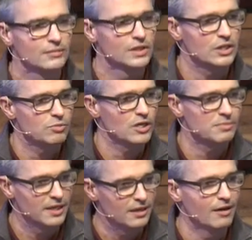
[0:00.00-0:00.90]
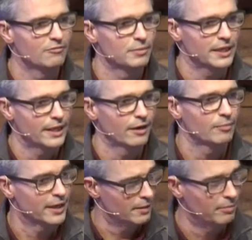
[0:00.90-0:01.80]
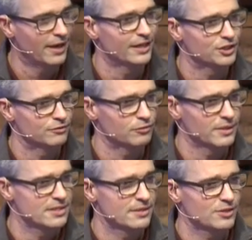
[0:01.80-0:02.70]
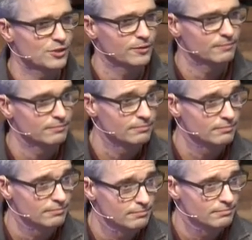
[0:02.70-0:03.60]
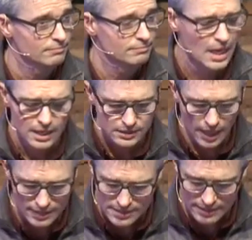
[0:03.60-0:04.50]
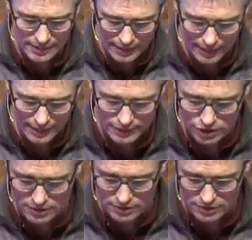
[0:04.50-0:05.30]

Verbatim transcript: to express my love, my care, my compassion for my sister. Not to engage in